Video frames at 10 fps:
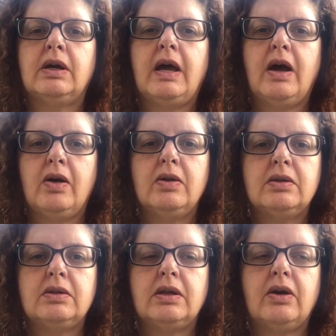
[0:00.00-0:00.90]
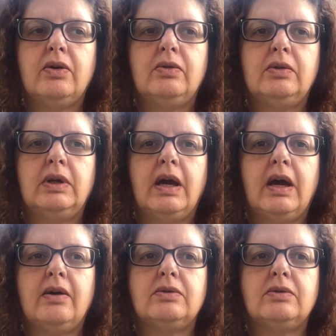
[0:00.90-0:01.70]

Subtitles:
health, own how